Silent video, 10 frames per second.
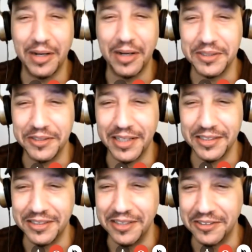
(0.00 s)
you too. I
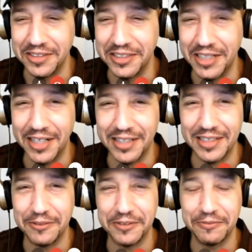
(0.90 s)
just noticed the chat because I
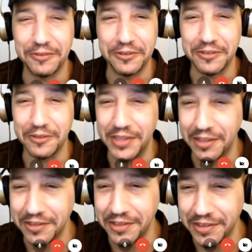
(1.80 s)
was full screen
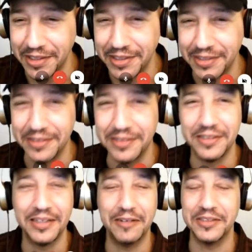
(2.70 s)
on you and
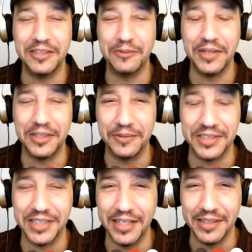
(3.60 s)
I was into what you were
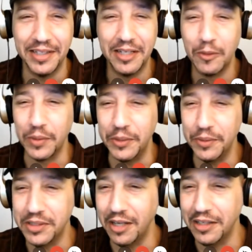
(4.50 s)
saying. When you were
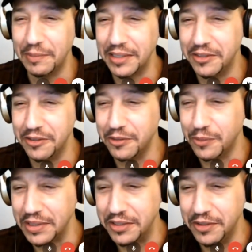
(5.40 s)
talking about
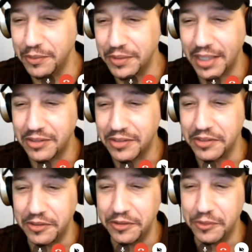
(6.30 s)
222, it was actually
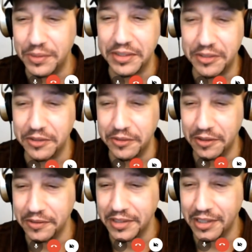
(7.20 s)
222
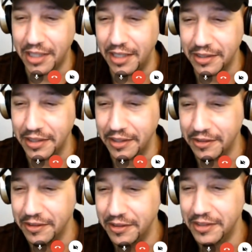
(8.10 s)
on the clock
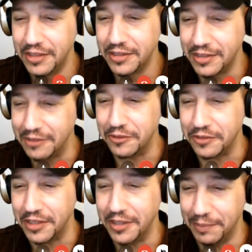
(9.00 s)
here, Central Time.